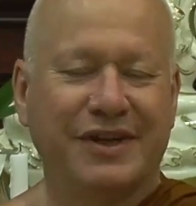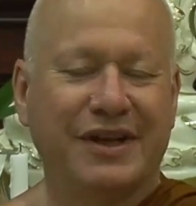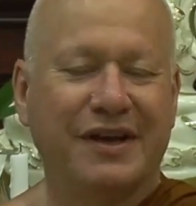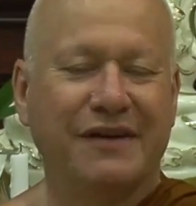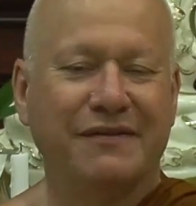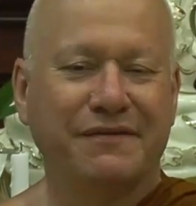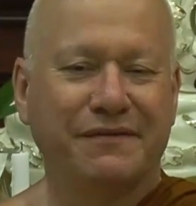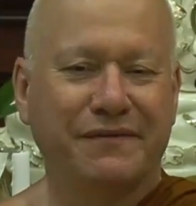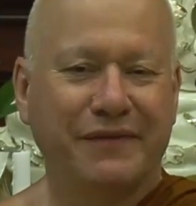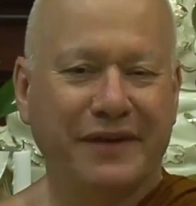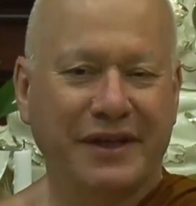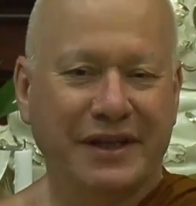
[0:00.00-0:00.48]
a
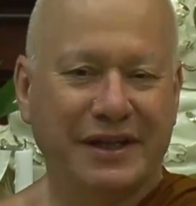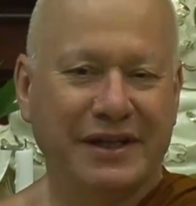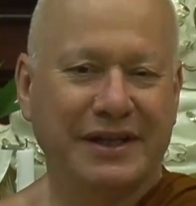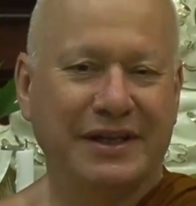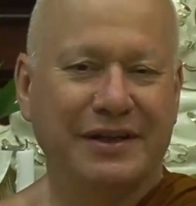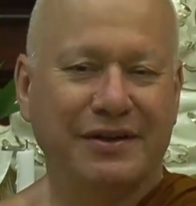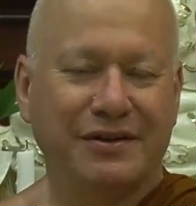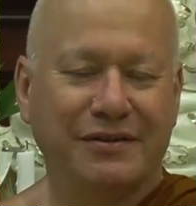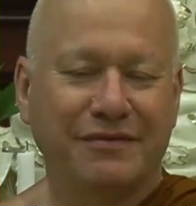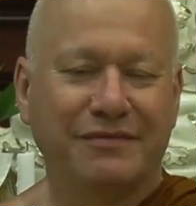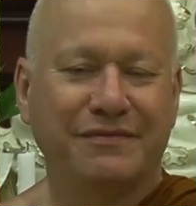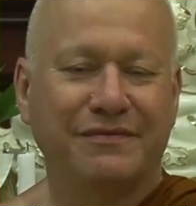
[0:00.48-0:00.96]

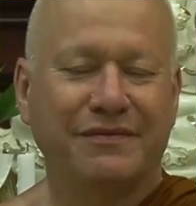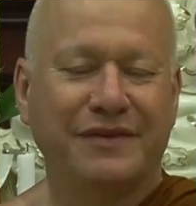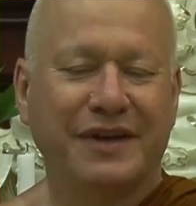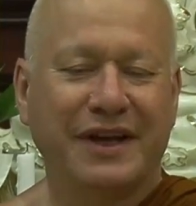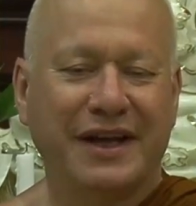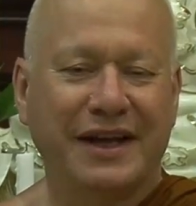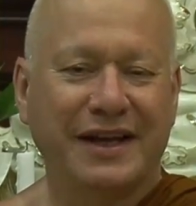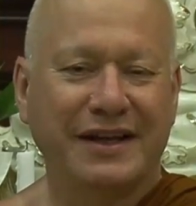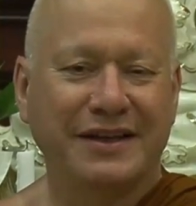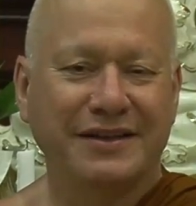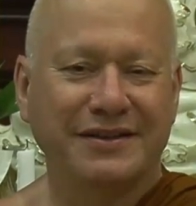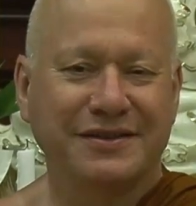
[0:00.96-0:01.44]
feeling of
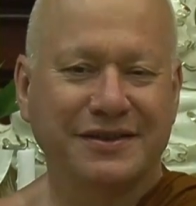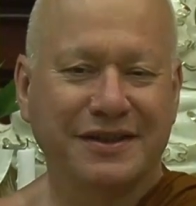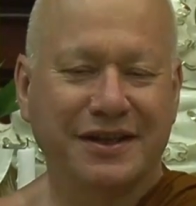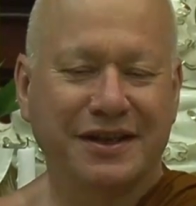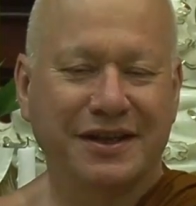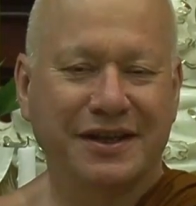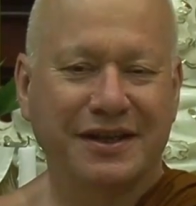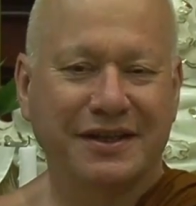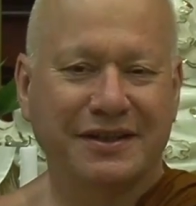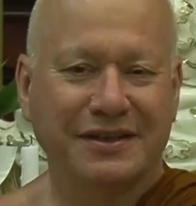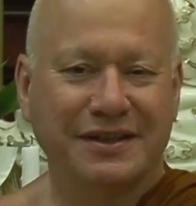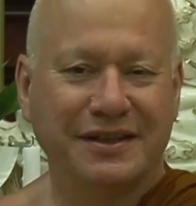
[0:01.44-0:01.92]

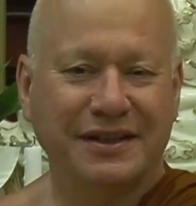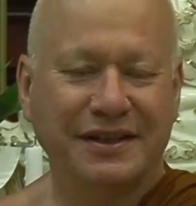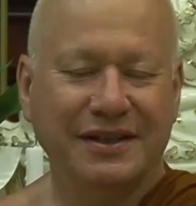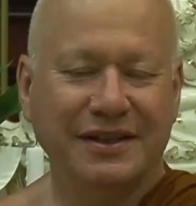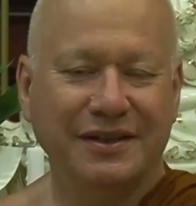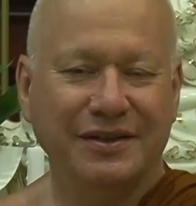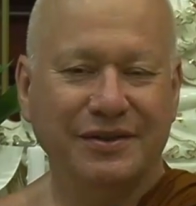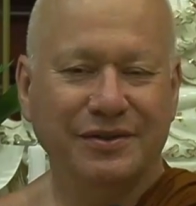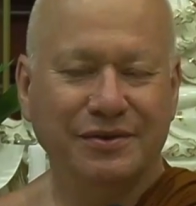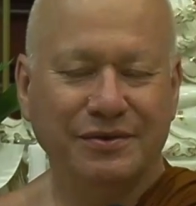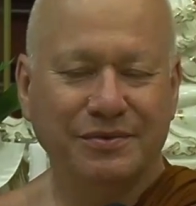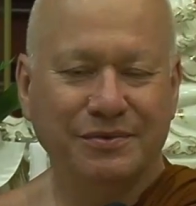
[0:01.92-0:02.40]

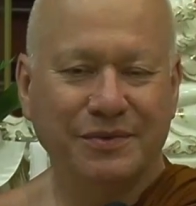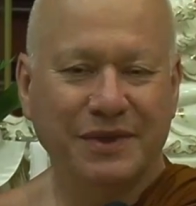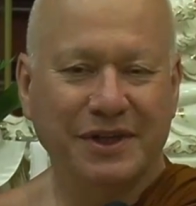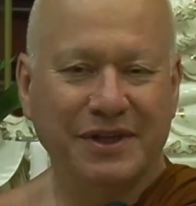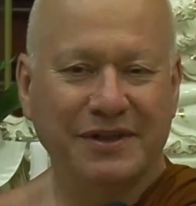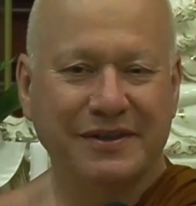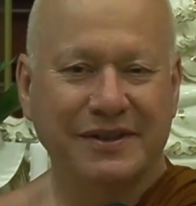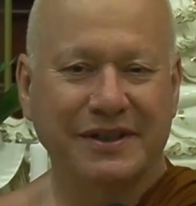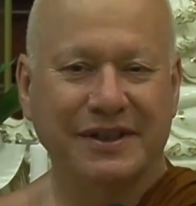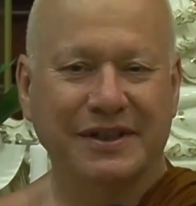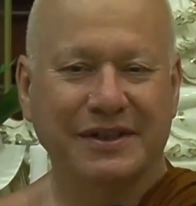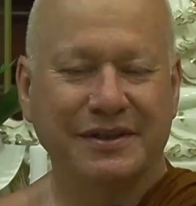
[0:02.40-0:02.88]
anxiety or
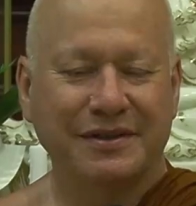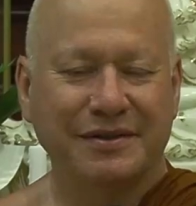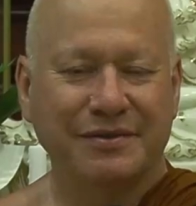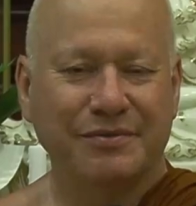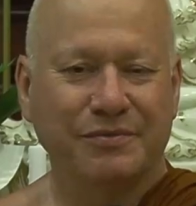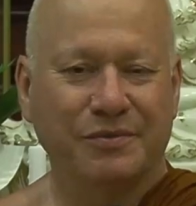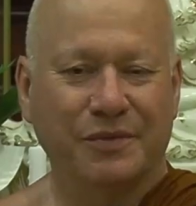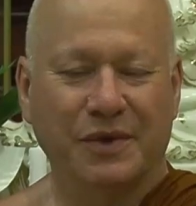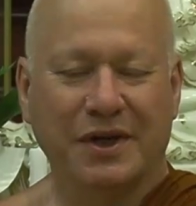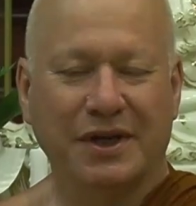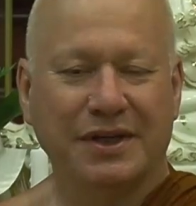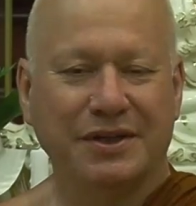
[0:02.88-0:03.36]
worry.
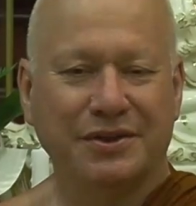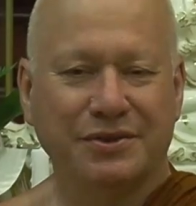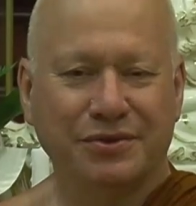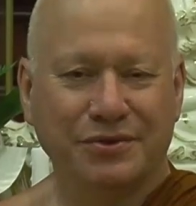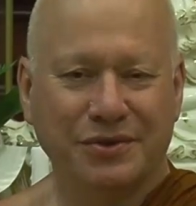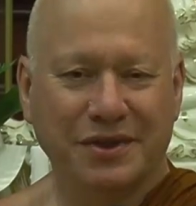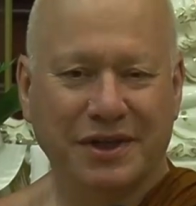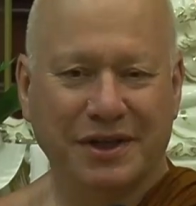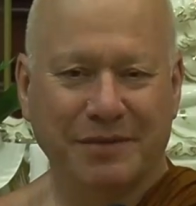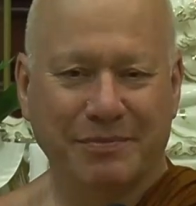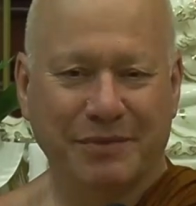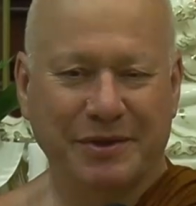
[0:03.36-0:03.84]
Why
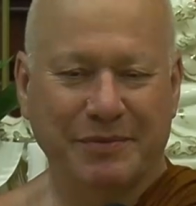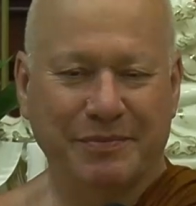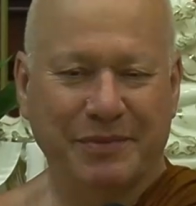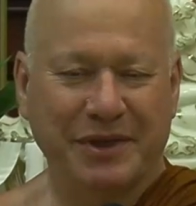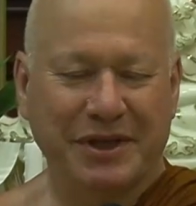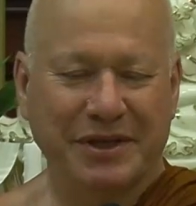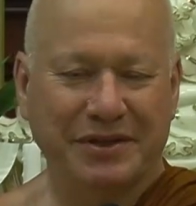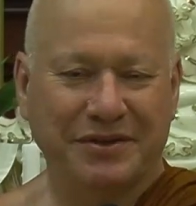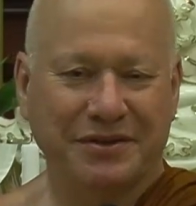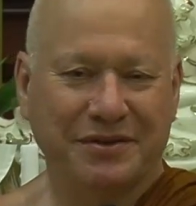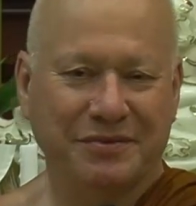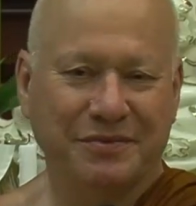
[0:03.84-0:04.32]
should I be
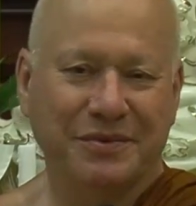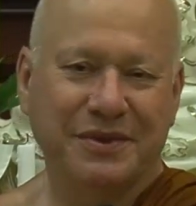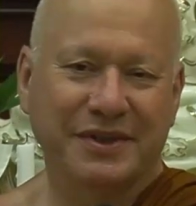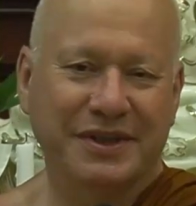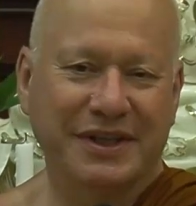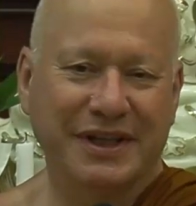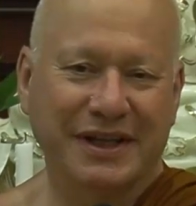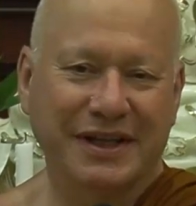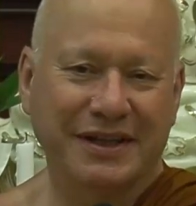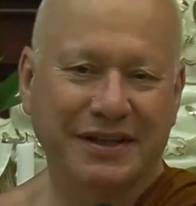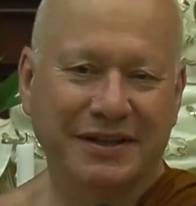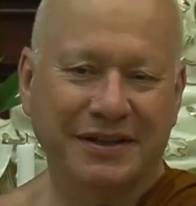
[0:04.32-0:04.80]
patient with
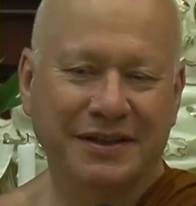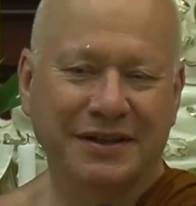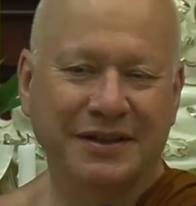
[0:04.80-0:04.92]
that?